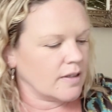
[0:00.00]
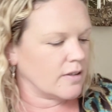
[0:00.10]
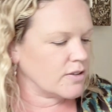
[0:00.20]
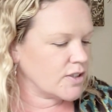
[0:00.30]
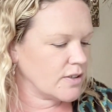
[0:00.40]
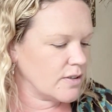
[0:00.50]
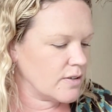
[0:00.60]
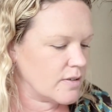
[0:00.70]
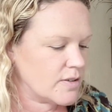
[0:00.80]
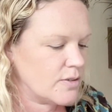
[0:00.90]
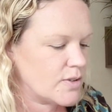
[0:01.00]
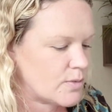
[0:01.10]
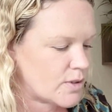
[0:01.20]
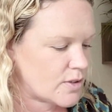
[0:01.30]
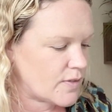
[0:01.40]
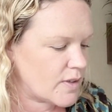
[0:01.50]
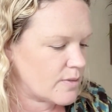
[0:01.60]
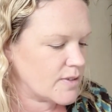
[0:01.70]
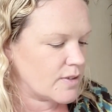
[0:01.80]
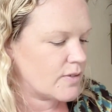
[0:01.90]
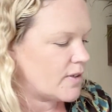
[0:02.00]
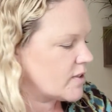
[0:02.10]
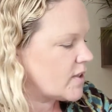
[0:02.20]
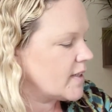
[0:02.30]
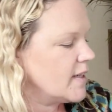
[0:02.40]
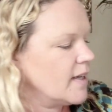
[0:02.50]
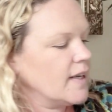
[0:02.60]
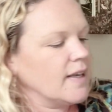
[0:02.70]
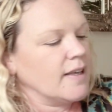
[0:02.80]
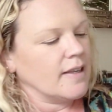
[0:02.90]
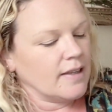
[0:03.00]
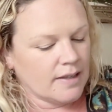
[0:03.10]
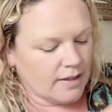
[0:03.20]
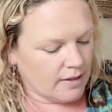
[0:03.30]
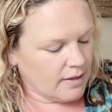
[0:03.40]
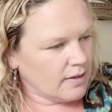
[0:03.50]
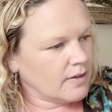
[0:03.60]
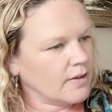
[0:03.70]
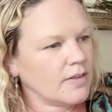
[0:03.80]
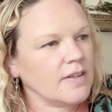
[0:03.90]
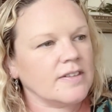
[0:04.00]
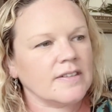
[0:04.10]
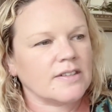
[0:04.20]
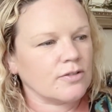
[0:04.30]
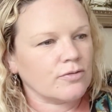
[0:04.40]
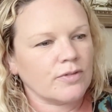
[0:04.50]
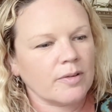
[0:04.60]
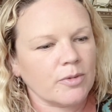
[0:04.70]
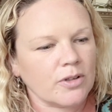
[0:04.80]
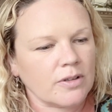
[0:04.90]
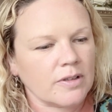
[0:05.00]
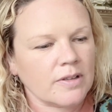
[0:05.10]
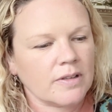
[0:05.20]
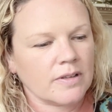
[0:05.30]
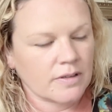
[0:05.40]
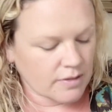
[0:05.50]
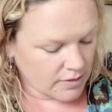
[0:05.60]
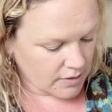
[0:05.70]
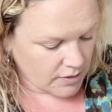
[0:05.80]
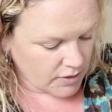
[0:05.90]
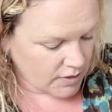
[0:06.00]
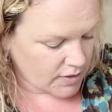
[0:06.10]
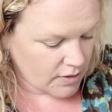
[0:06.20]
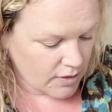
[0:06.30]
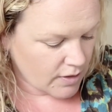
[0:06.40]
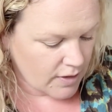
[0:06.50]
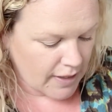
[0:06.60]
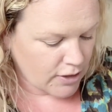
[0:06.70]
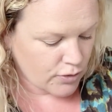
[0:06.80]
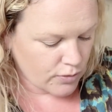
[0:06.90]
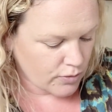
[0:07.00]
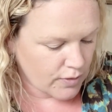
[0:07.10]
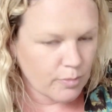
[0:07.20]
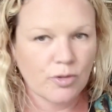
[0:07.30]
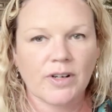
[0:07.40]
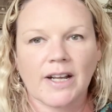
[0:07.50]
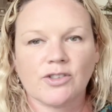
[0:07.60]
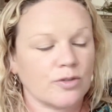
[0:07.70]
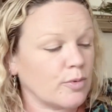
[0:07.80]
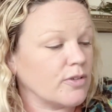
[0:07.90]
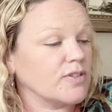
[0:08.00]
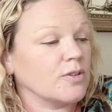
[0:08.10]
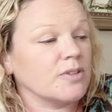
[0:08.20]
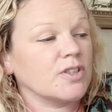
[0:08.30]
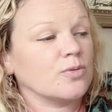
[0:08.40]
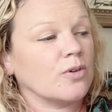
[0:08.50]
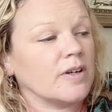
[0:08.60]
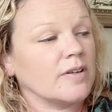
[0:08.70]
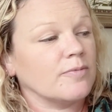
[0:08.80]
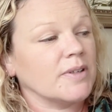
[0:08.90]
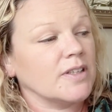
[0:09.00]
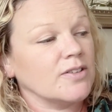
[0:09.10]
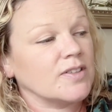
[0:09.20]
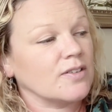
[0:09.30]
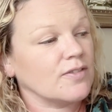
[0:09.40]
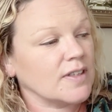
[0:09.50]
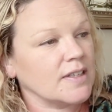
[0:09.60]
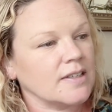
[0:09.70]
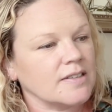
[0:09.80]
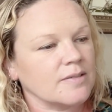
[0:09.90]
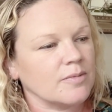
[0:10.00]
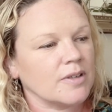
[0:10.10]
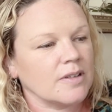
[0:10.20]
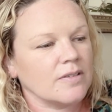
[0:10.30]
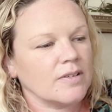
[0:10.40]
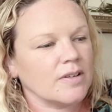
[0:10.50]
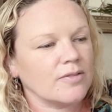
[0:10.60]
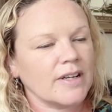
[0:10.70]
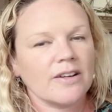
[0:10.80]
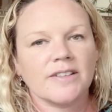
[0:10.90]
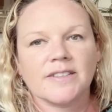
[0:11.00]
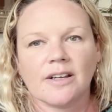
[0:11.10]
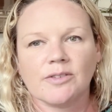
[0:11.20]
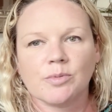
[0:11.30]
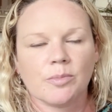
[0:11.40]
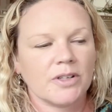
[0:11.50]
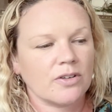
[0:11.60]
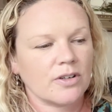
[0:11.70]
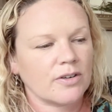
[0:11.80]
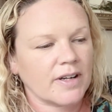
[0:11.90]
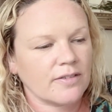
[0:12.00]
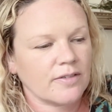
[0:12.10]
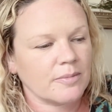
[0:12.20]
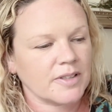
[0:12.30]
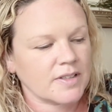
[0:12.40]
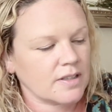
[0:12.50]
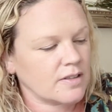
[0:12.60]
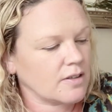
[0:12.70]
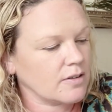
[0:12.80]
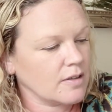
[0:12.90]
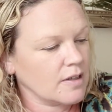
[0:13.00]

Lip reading: I'll show you, I'll do a swatch of other ones I've got actually. This is the Rimmel, just a Rimmel natural bronzer, which is what I've been using for years, and realised now is probably not great for my skin tone.